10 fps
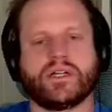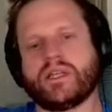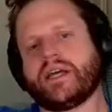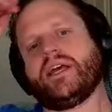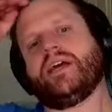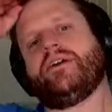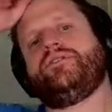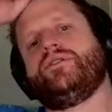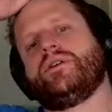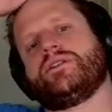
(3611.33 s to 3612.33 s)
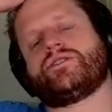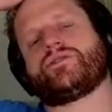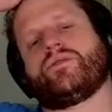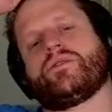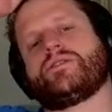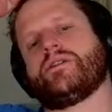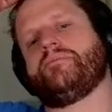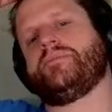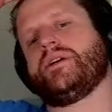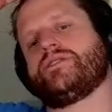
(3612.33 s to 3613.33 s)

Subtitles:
Like, if you can score something,